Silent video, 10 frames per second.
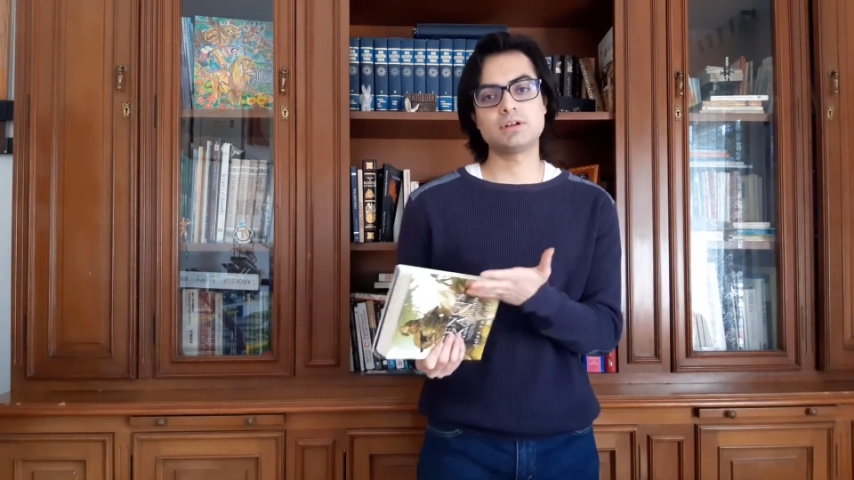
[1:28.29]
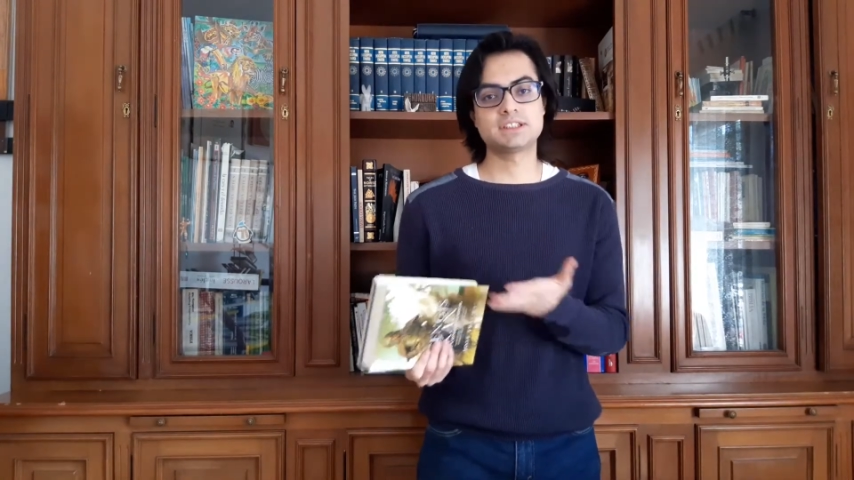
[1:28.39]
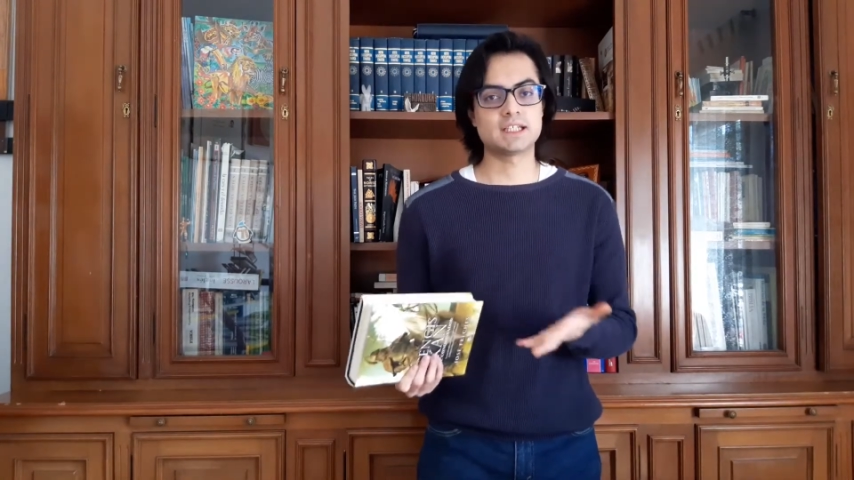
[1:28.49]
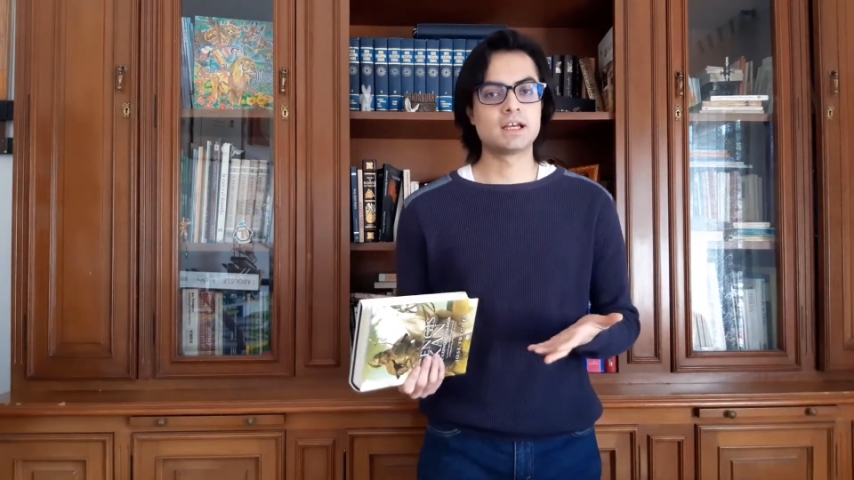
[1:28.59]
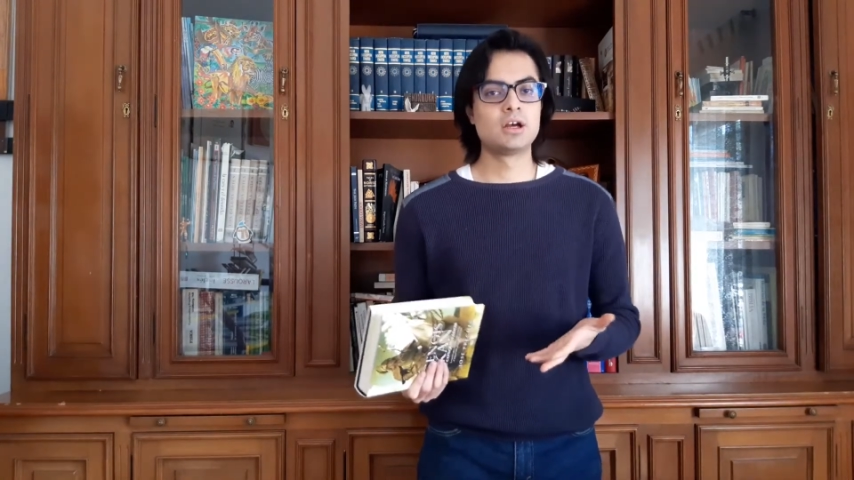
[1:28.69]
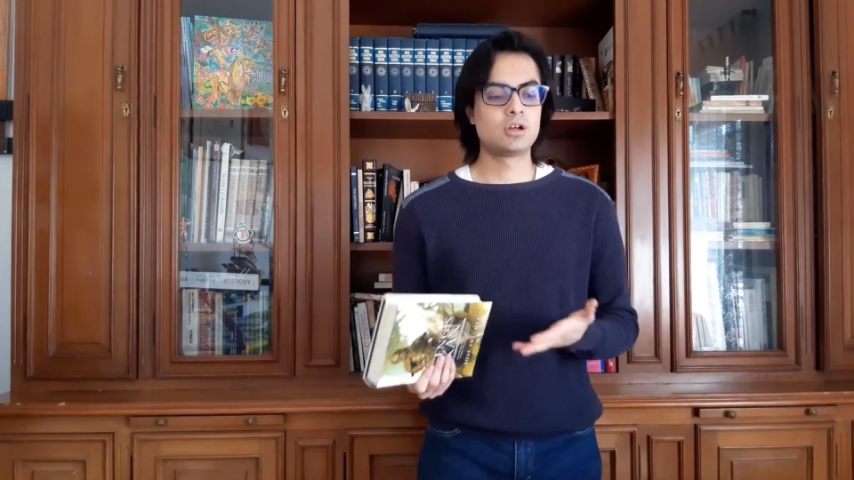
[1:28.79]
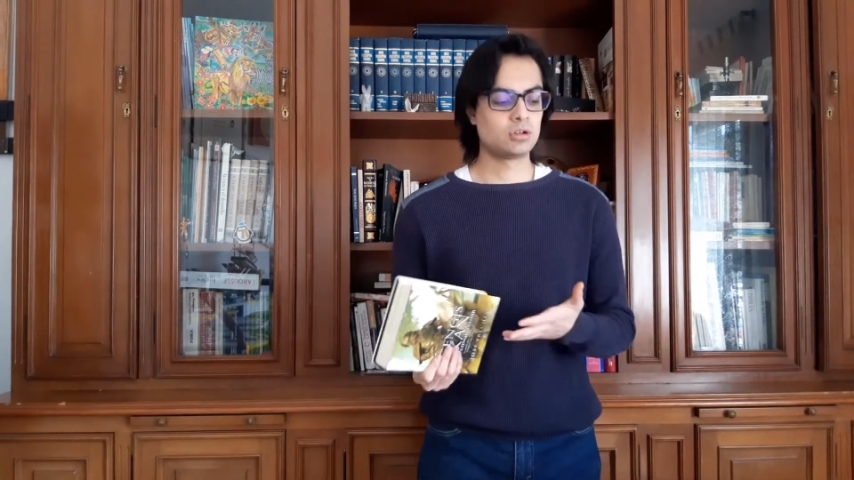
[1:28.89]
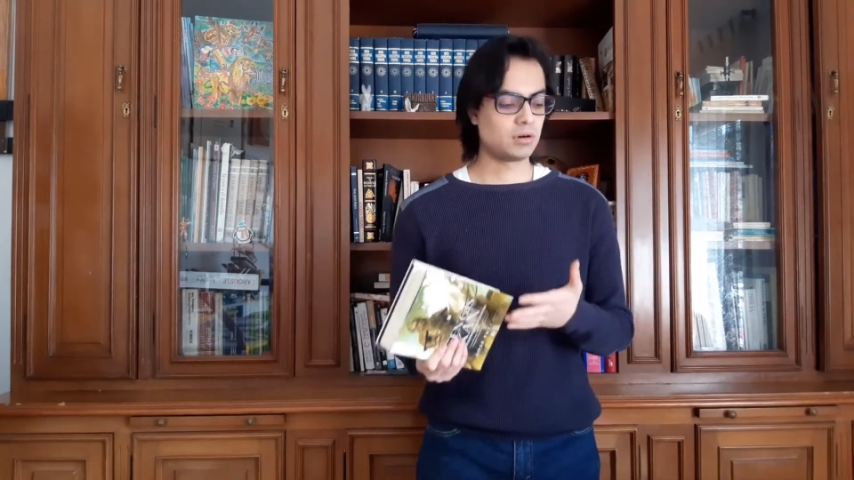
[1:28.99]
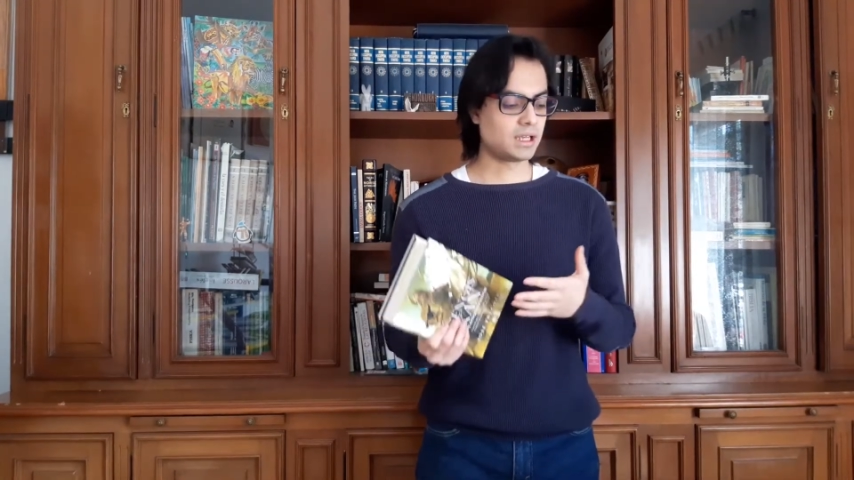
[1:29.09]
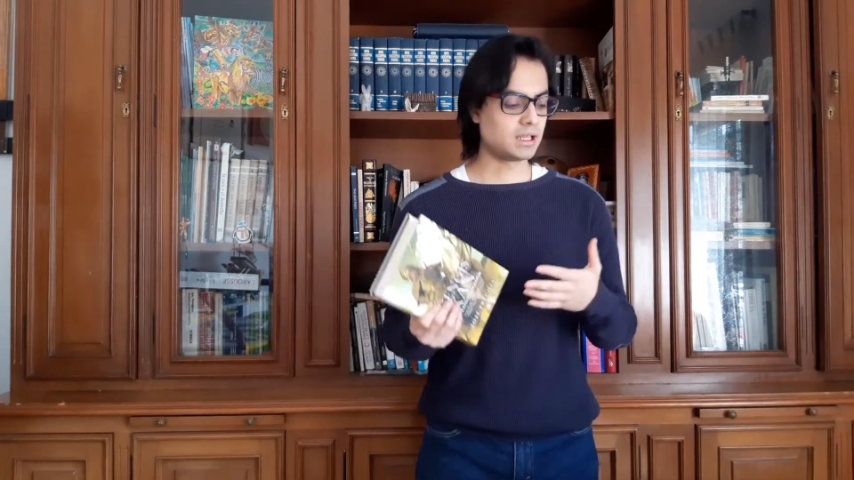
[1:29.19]
set
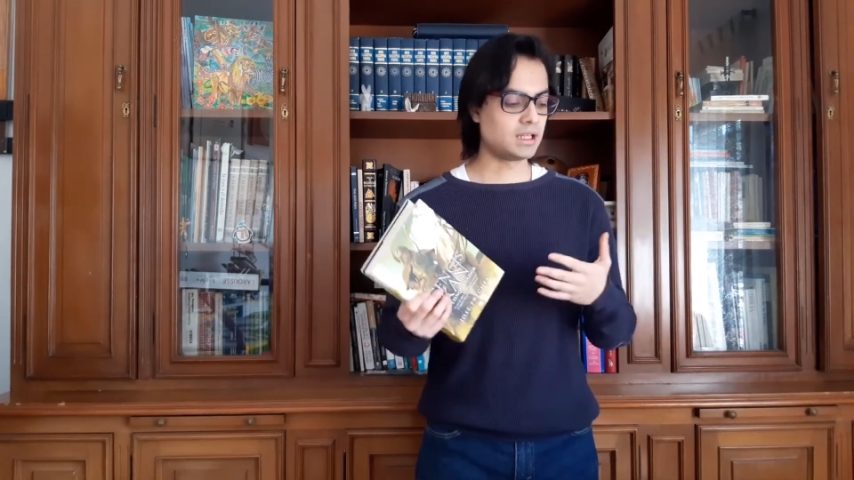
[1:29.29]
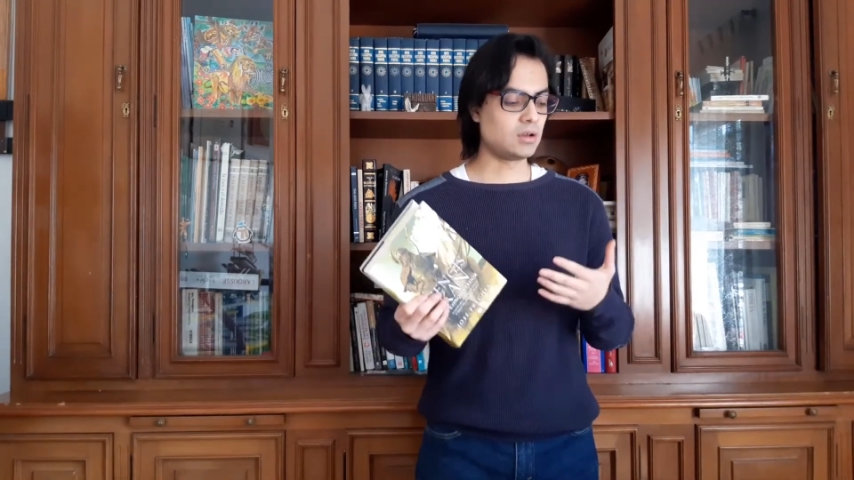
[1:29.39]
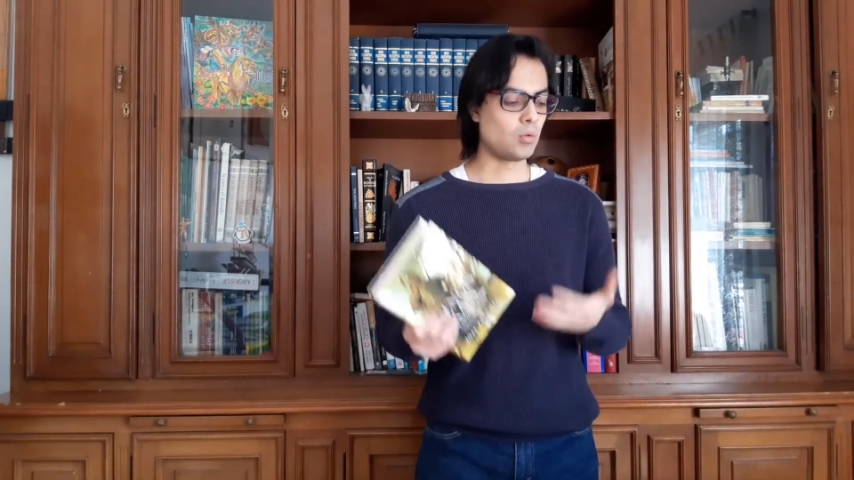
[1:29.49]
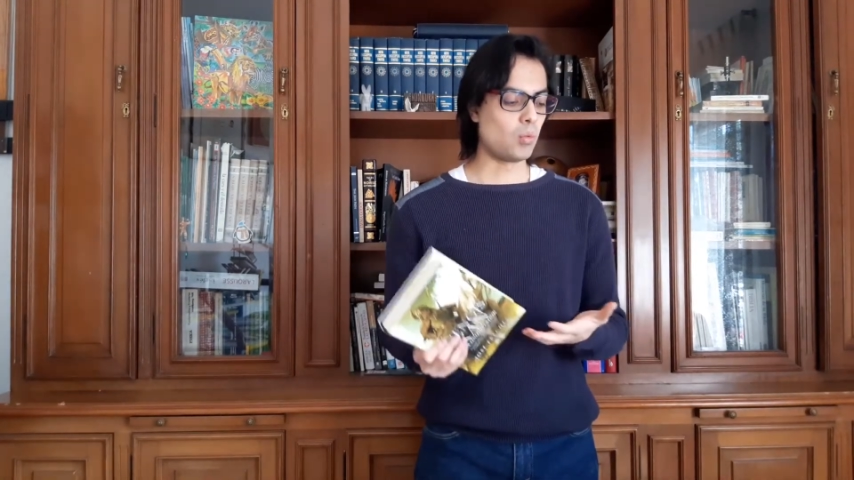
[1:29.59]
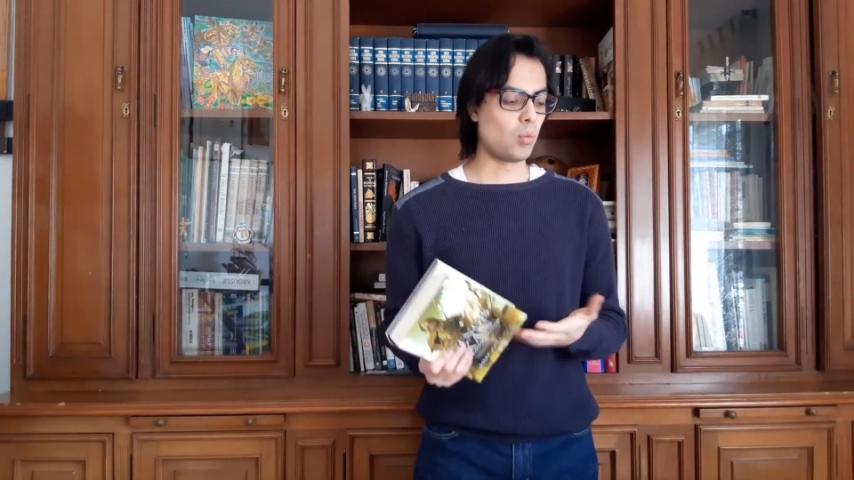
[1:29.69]
during the